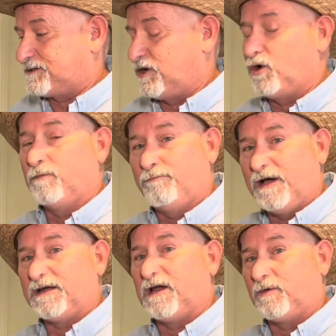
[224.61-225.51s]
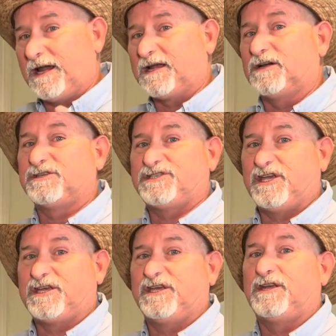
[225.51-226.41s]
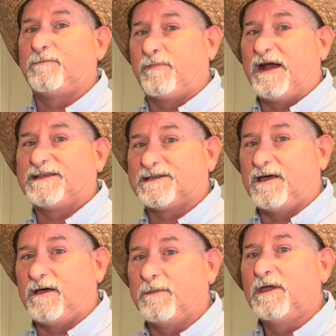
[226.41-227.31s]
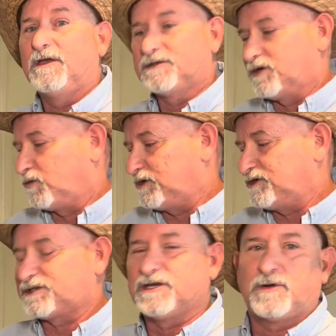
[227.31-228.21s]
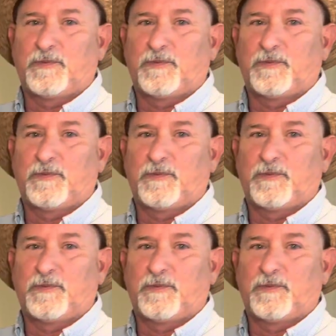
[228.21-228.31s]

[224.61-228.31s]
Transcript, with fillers: So, but a regular chicken, it breaks up. So we're just gonna